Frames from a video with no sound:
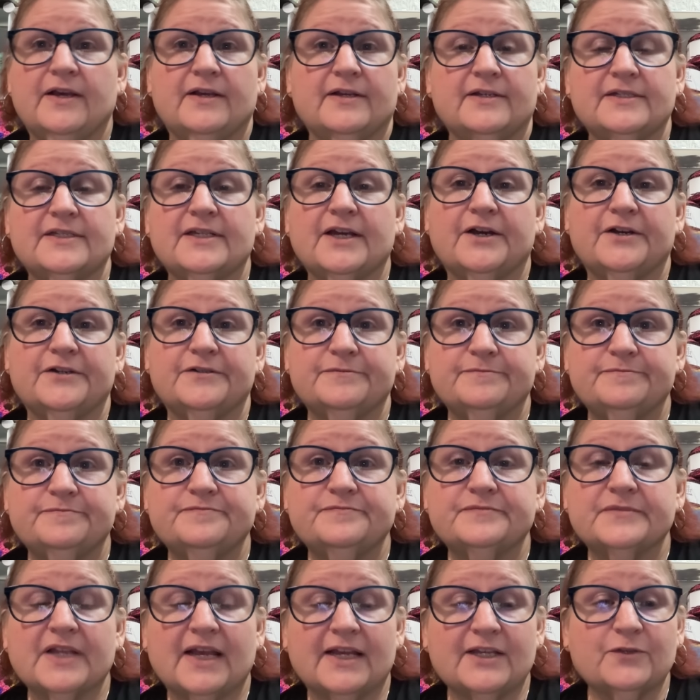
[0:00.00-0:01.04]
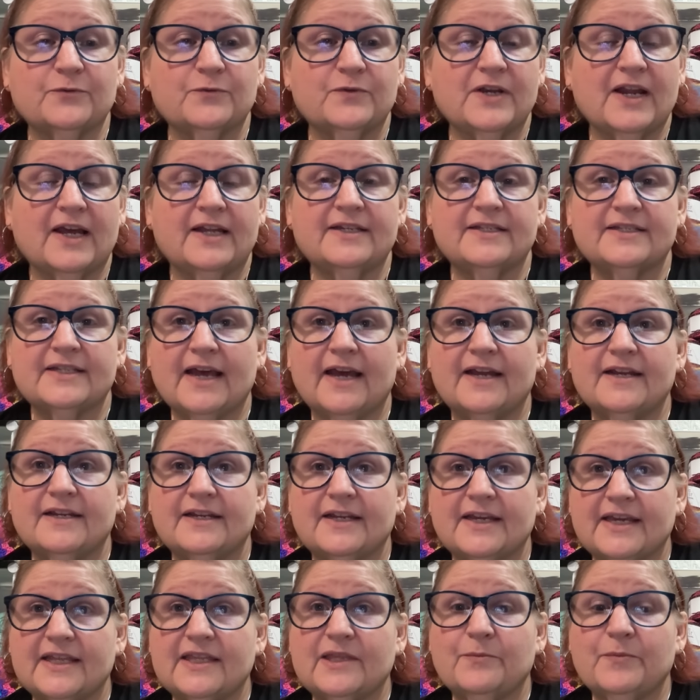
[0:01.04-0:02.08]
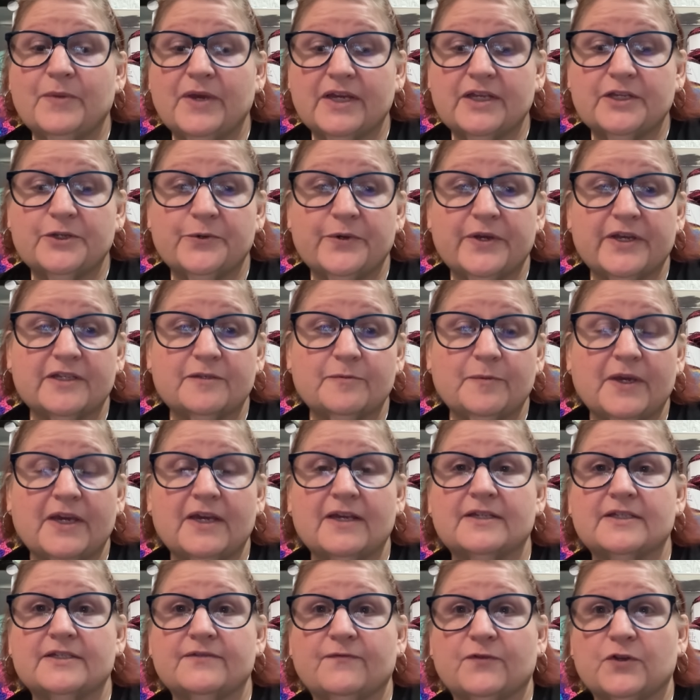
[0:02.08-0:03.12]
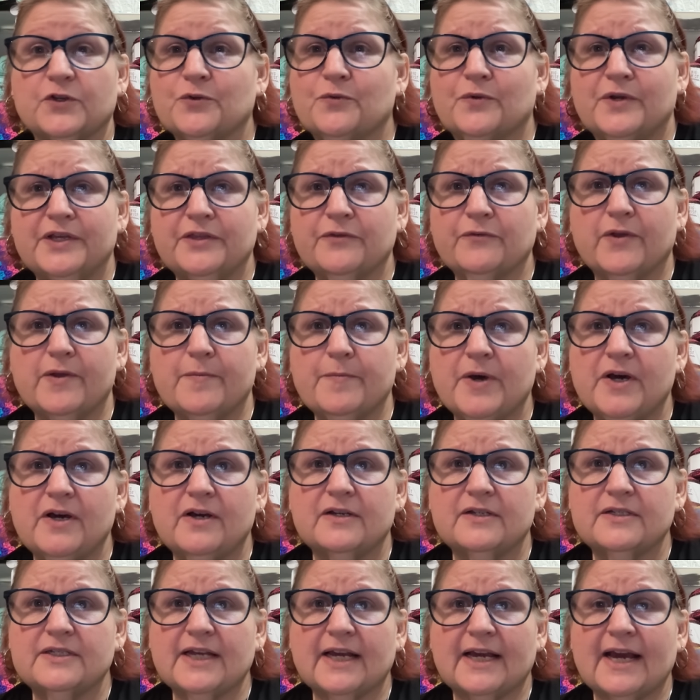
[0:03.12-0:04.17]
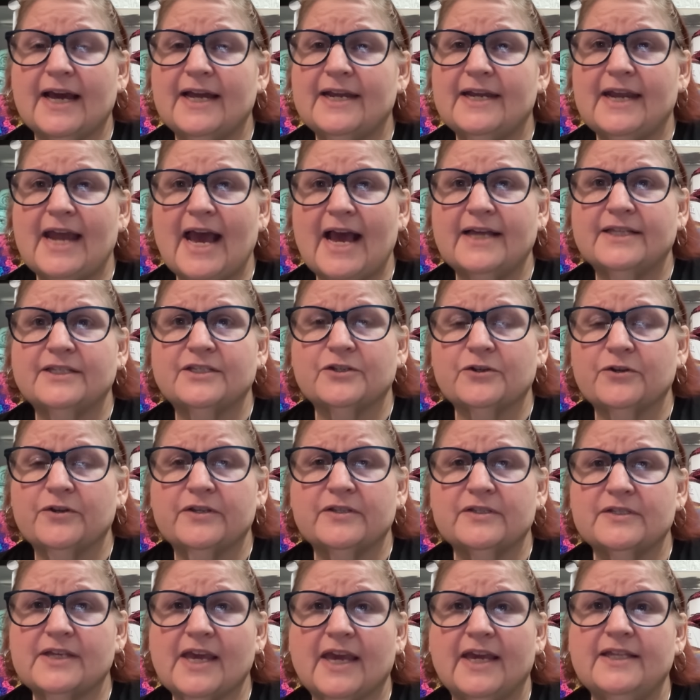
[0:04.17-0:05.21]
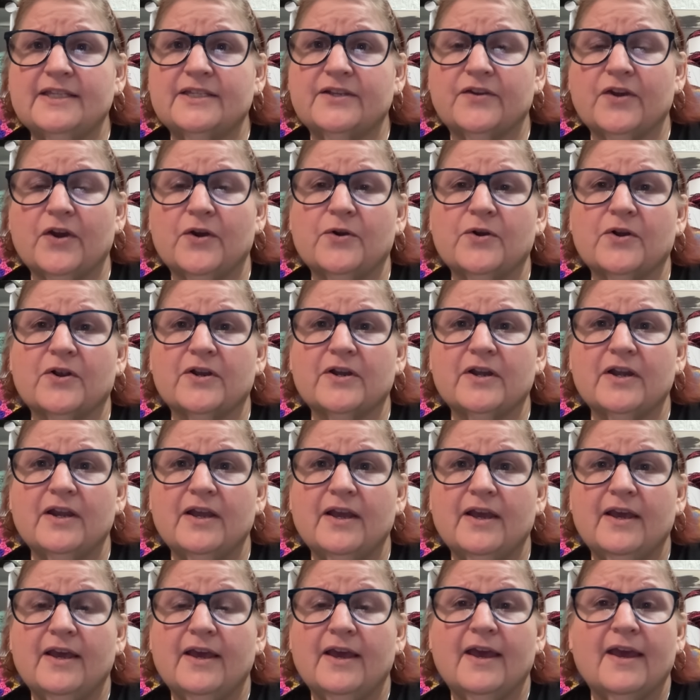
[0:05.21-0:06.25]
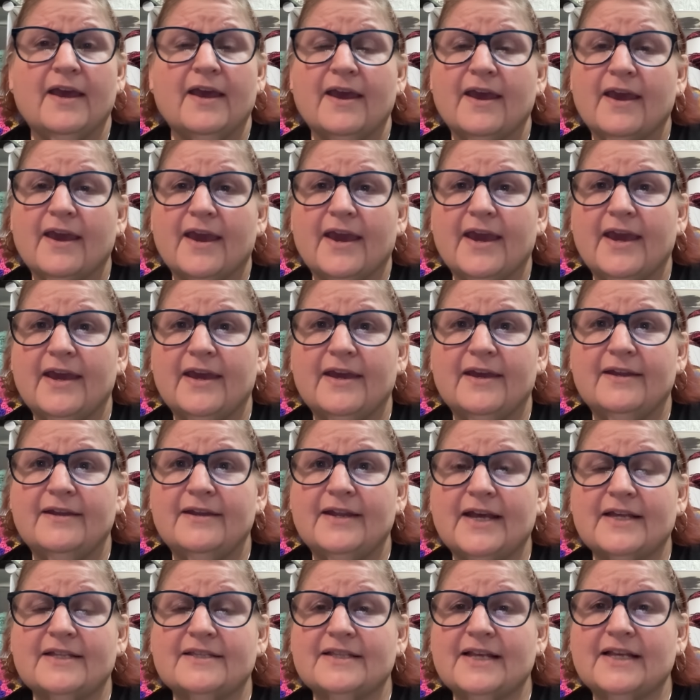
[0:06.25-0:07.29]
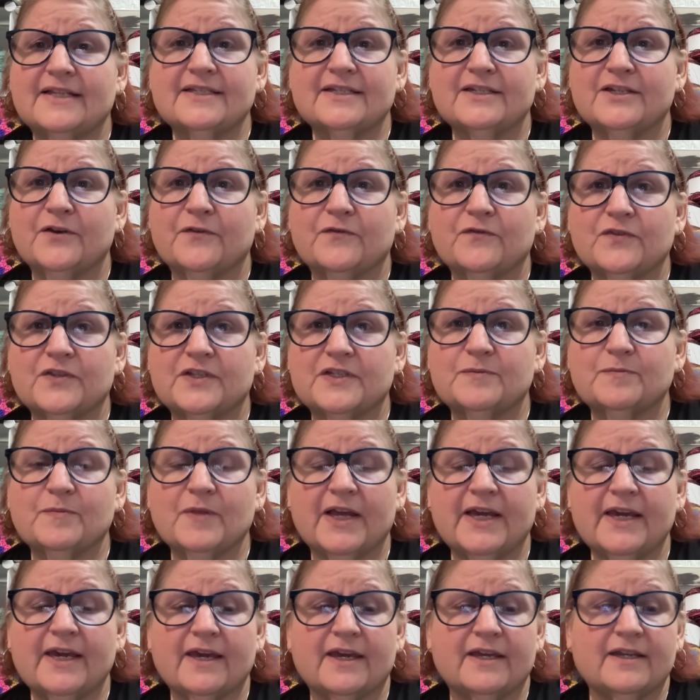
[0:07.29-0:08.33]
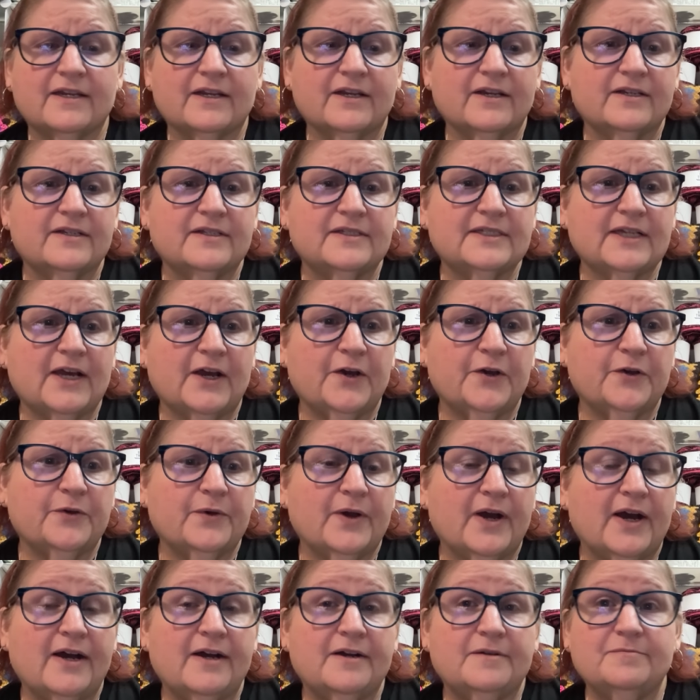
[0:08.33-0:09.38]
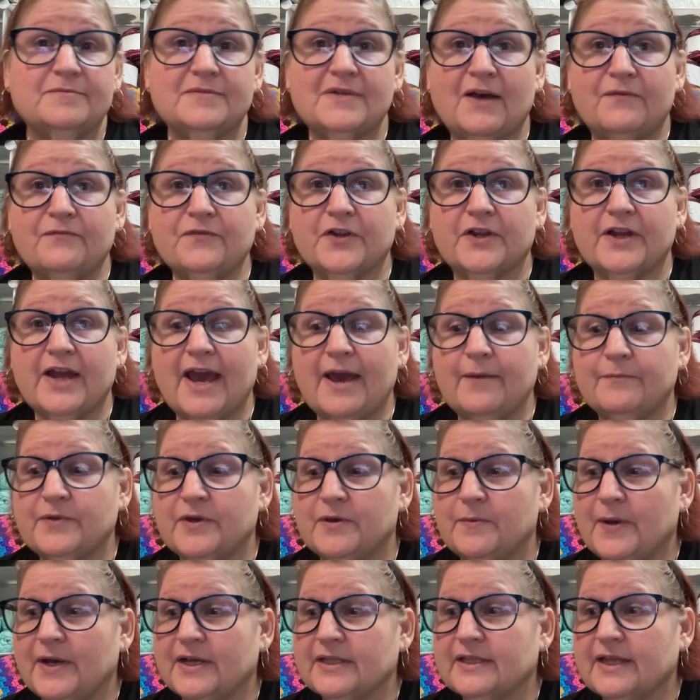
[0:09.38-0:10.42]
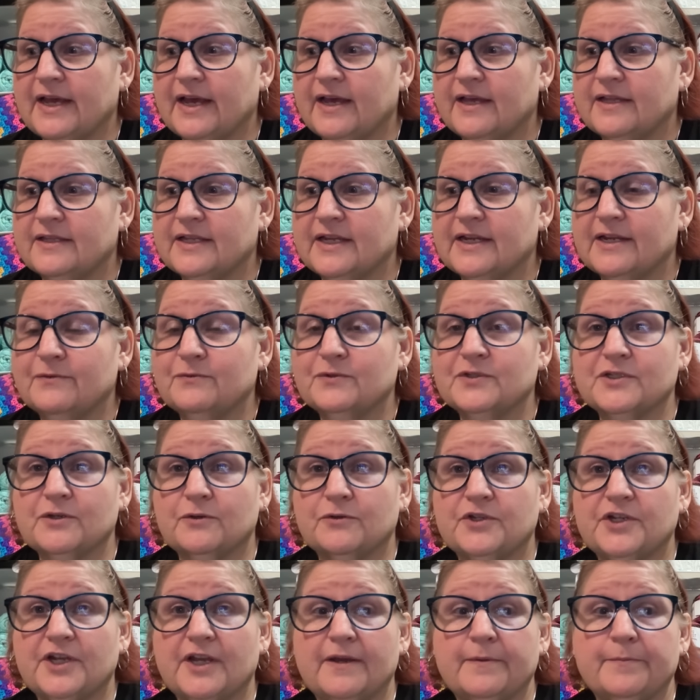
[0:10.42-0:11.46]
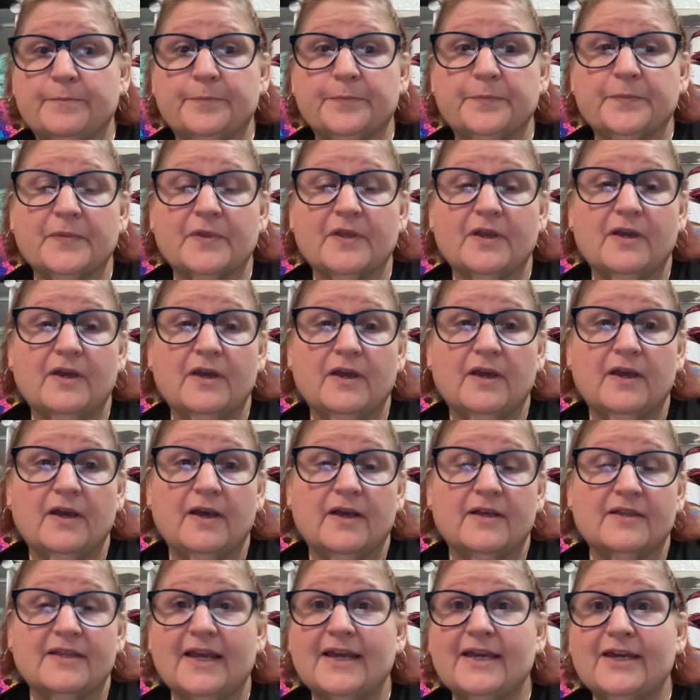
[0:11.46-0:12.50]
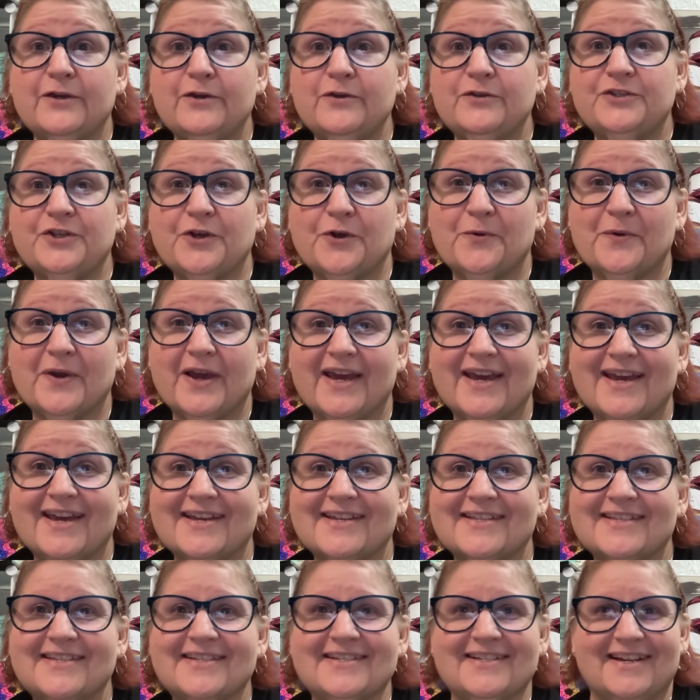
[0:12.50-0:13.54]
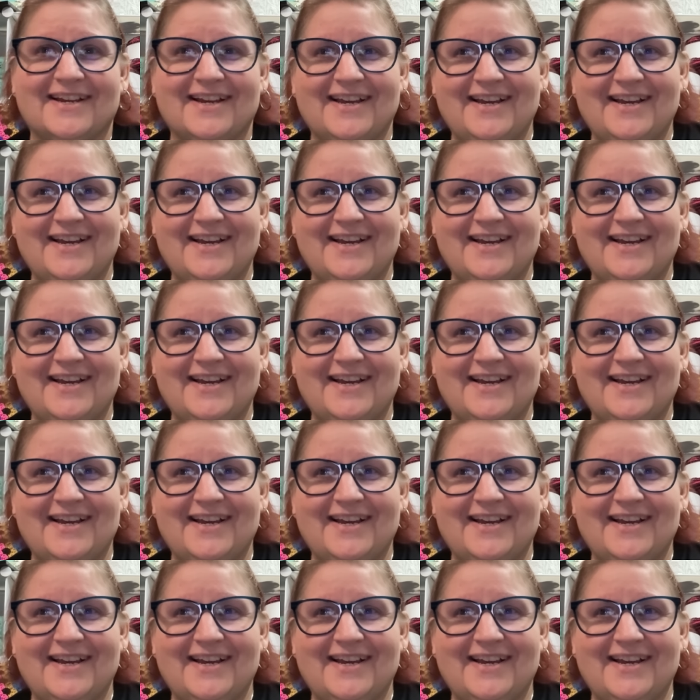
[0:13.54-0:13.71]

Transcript: So that's when I decided to get the big twist, because for $23, I got 9 skeins of yarn. And that's enough for this blanket. So I'm very happy about that it was so cheap. Thank you, Joannes.